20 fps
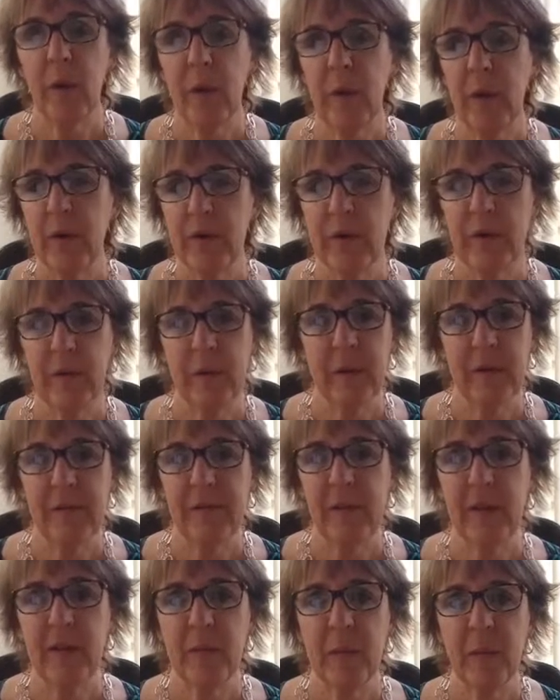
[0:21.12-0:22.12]
post it to my
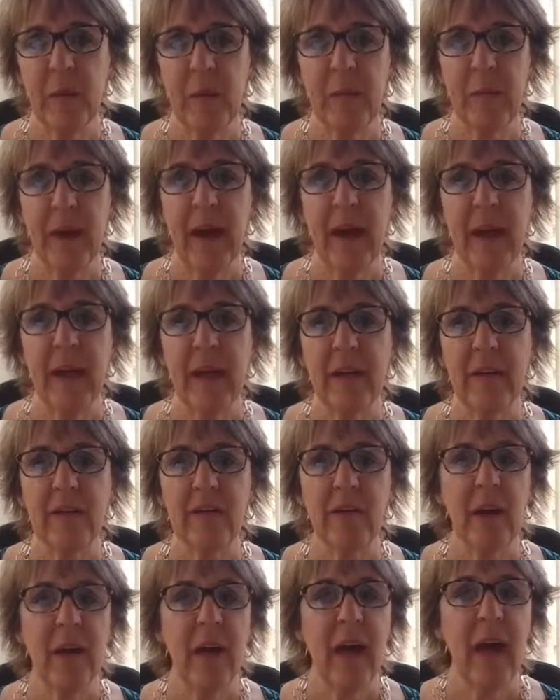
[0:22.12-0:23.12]
Facebook
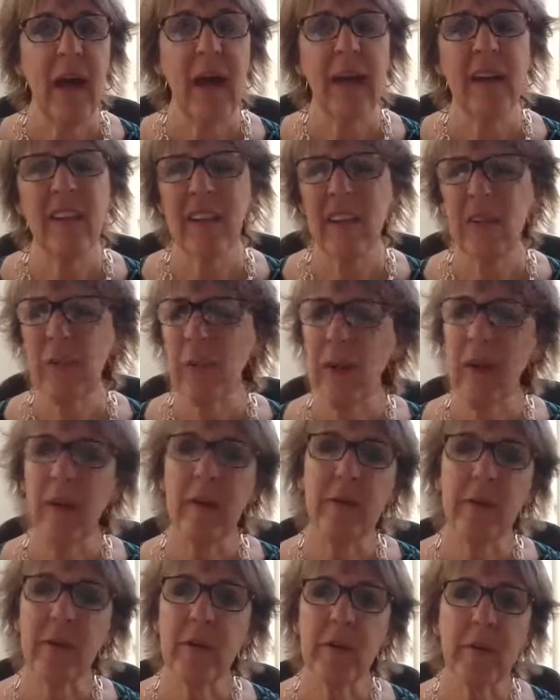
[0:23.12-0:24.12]
page. And it's just
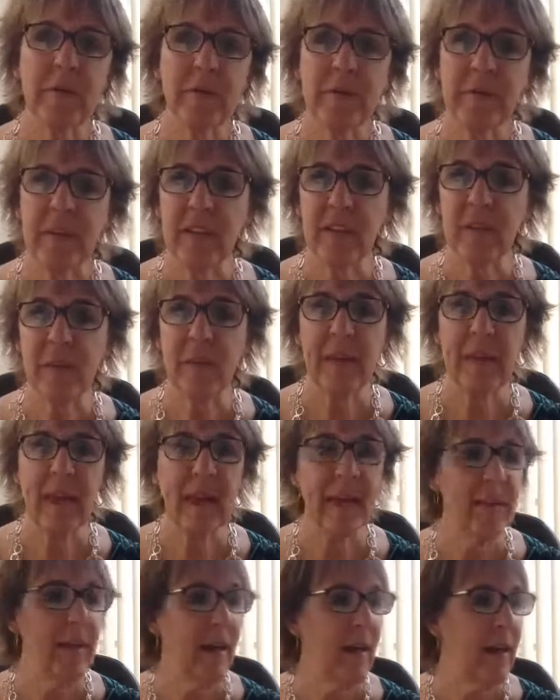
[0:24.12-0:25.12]
whatever hits me
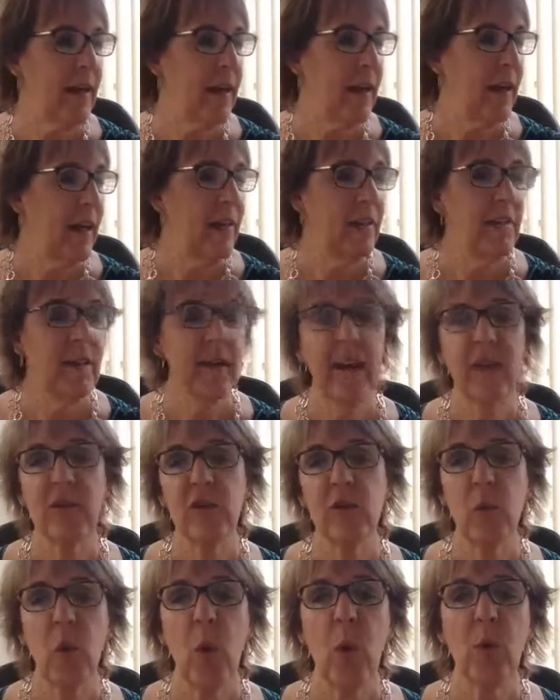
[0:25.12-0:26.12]
that day.
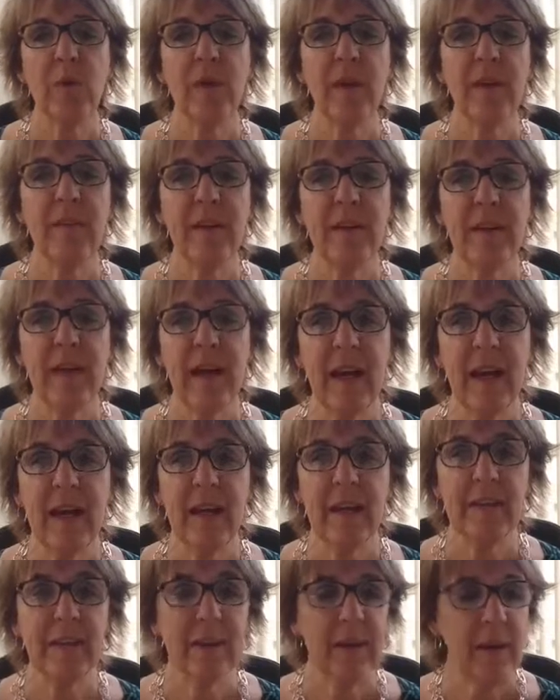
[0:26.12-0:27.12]
Today's quote of the day
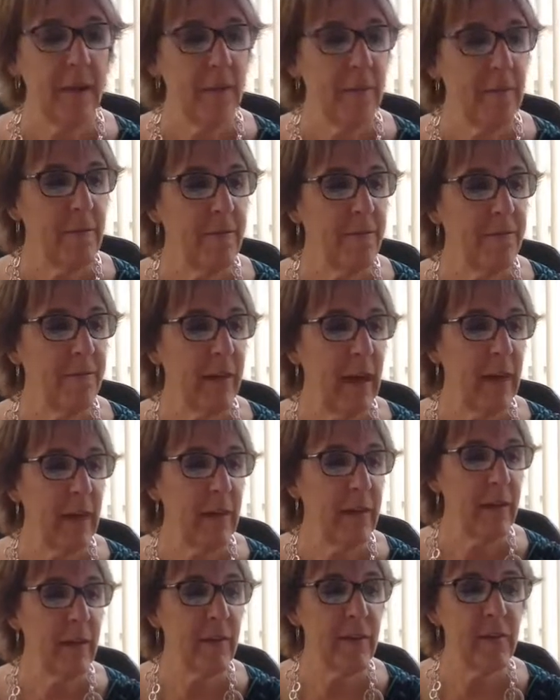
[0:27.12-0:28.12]
is,
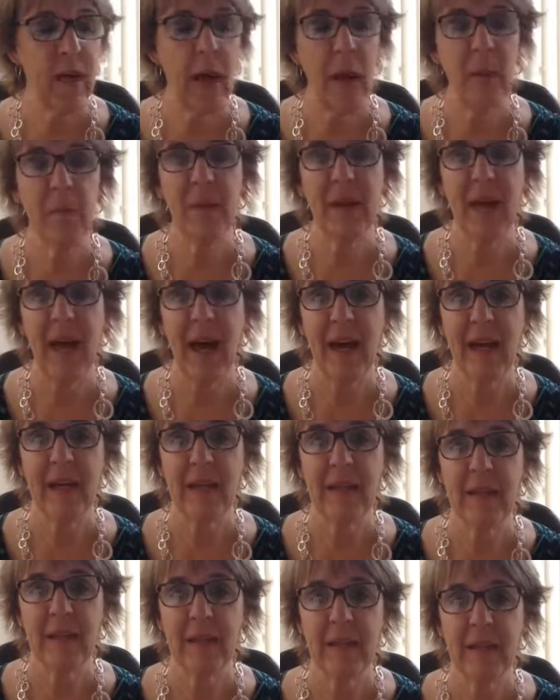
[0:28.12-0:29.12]
"Faith is not
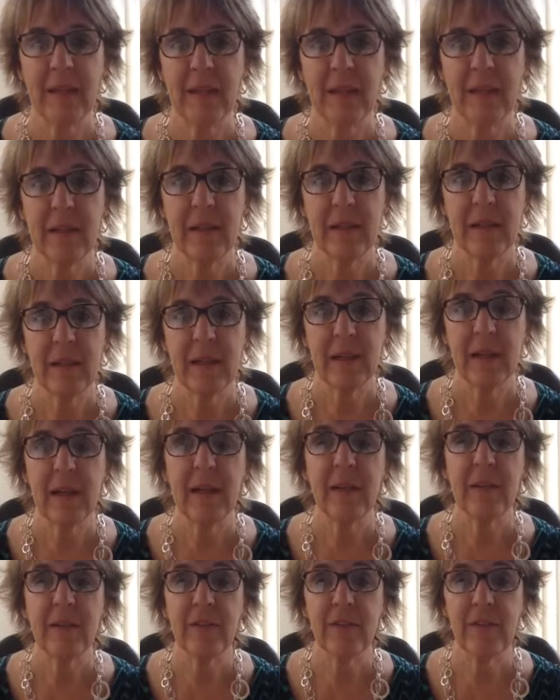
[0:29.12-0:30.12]
blind,
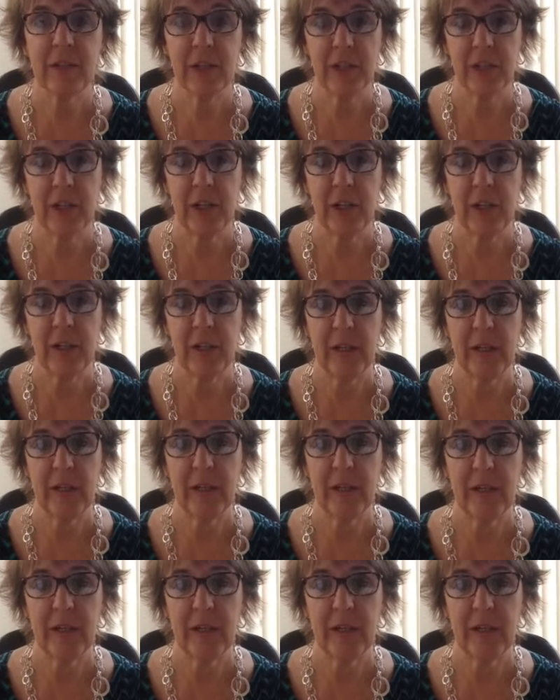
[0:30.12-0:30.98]
it is visionary."